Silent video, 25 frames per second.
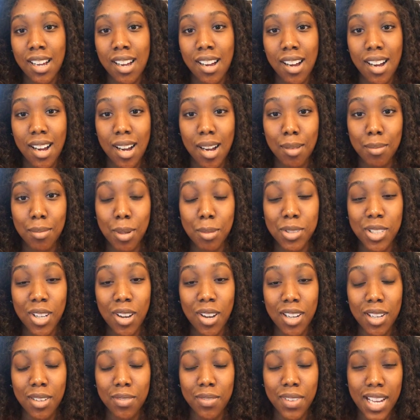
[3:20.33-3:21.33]
I'm
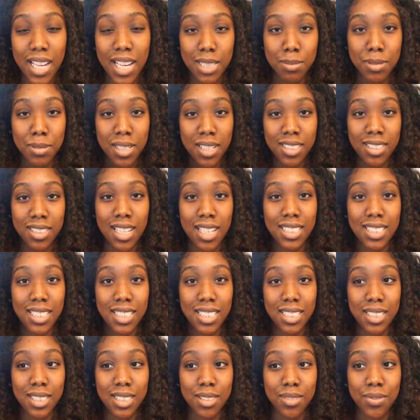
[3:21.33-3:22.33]
talking fast because I
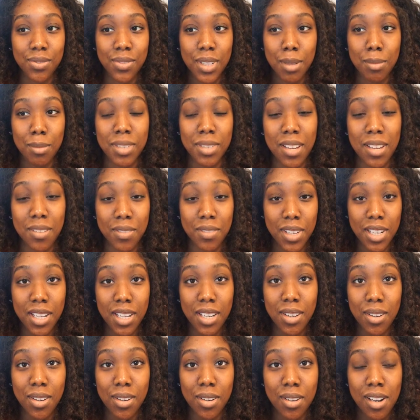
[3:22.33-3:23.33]
just filmed that
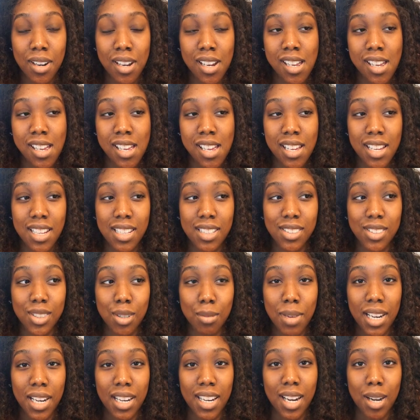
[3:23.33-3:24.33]
video, and so
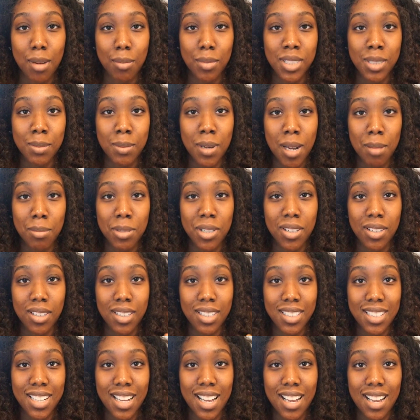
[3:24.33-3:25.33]
my camera's probably
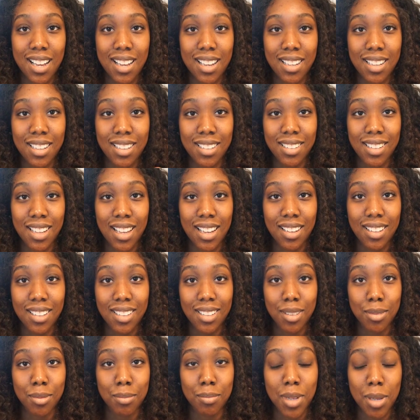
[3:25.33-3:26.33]
gonna die in like
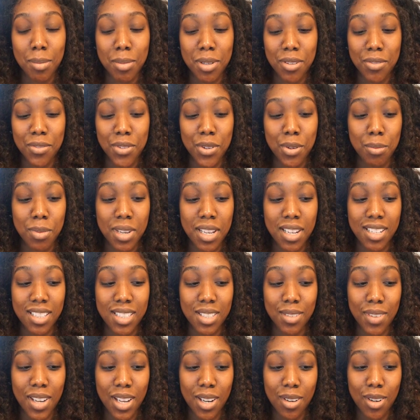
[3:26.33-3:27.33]
maybe a few minutes
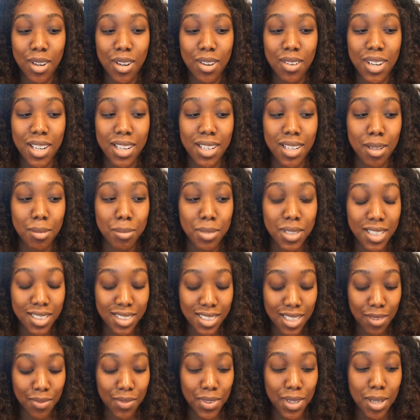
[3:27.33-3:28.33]
if I don't hurry up, because
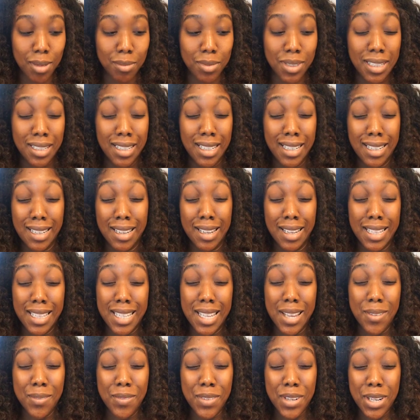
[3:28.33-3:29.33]
I filmed
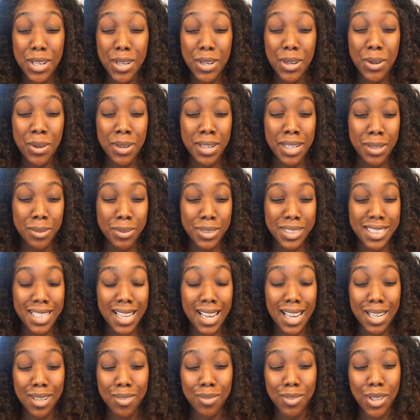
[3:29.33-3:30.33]
that video and it was
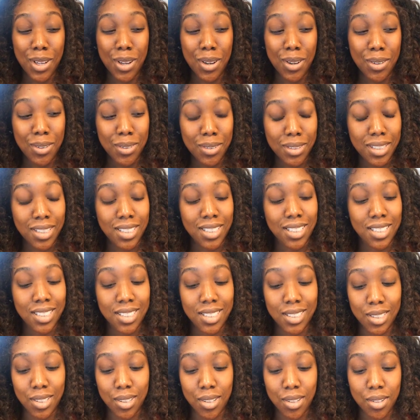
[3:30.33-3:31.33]
kind of long.
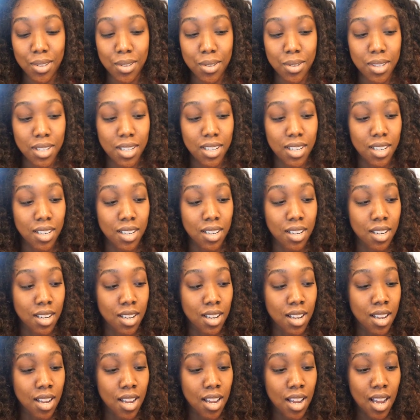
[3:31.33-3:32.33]
So
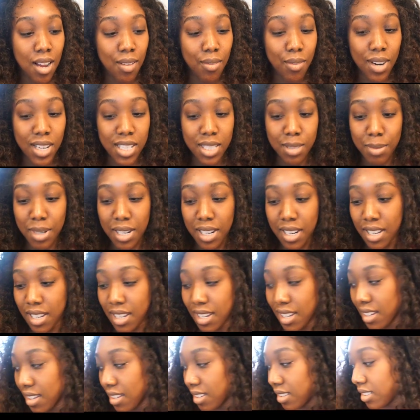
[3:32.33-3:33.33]
I washed my
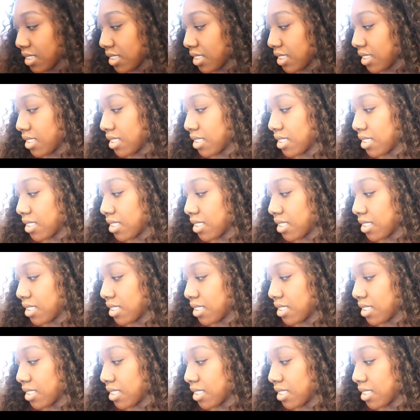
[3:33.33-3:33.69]
hands.